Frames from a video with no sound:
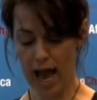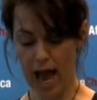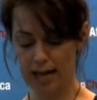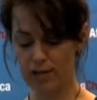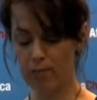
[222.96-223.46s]

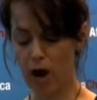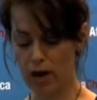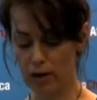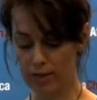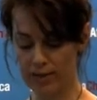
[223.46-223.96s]
as a
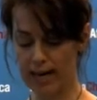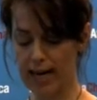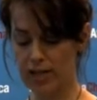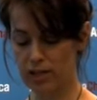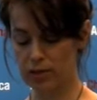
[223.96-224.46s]
model of
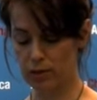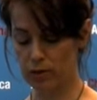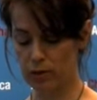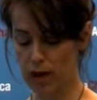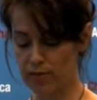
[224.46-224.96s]
engaging the
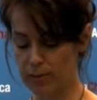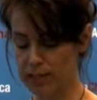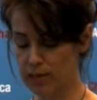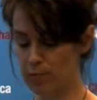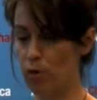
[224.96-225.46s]
local
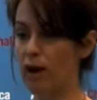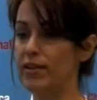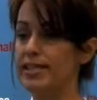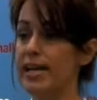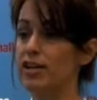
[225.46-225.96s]
government,
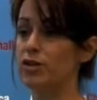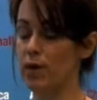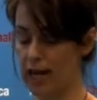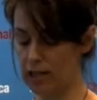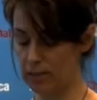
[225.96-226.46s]
private sector,
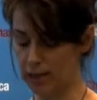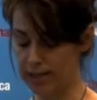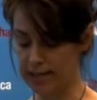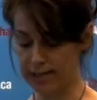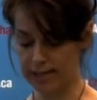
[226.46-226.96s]
and
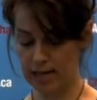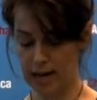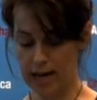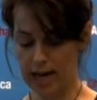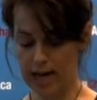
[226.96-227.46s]
communities
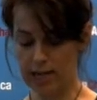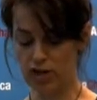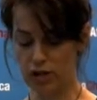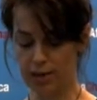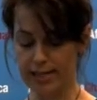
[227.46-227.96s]
in
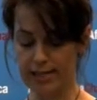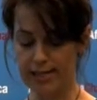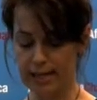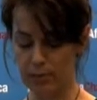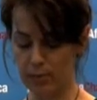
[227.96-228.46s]
ensuring
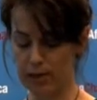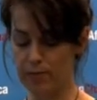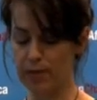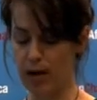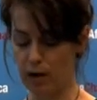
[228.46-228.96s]
sustainable
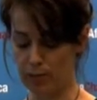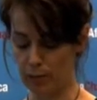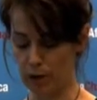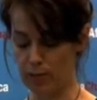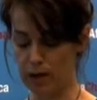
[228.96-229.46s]

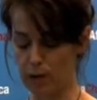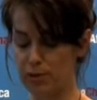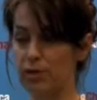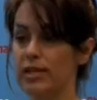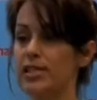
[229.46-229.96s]
employment
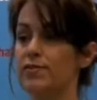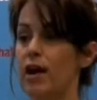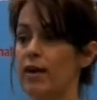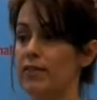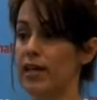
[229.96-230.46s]
opportunities for
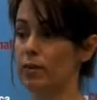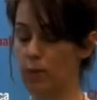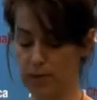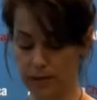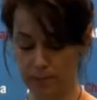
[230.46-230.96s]
Afghan
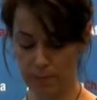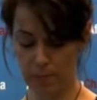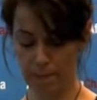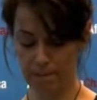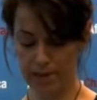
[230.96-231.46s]
women.
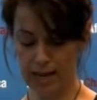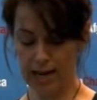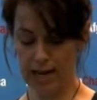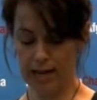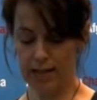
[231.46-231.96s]

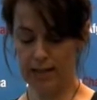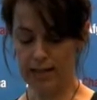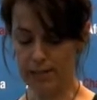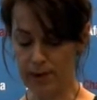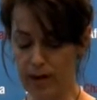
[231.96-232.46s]

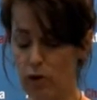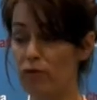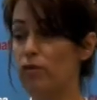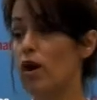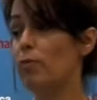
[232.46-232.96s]
Despite our
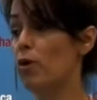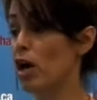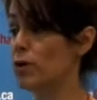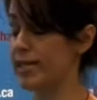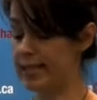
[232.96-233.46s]
overall
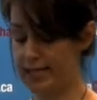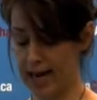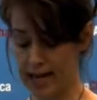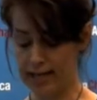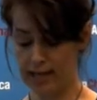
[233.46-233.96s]
progress to
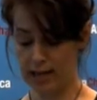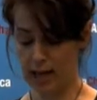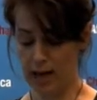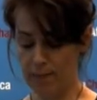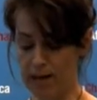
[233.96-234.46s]
date,
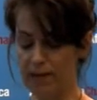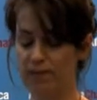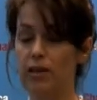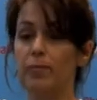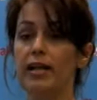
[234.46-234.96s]
many
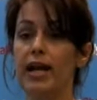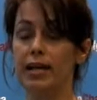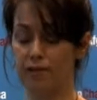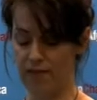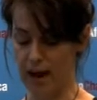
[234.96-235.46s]

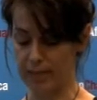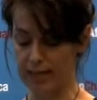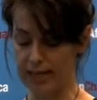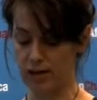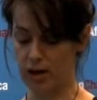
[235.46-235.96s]
female-headed
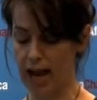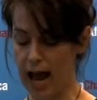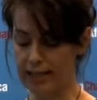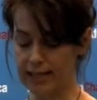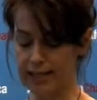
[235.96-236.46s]
families
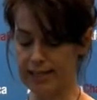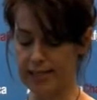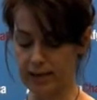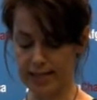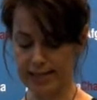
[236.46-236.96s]
lack the
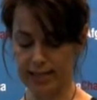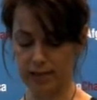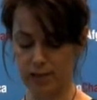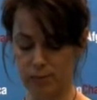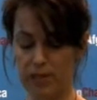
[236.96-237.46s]
necessary
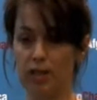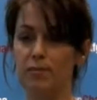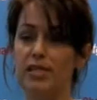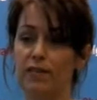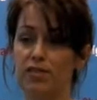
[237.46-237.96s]
skills to become
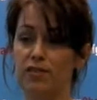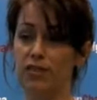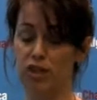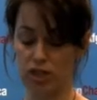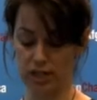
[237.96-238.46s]

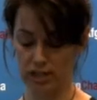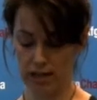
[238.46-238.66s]
self-sufficient.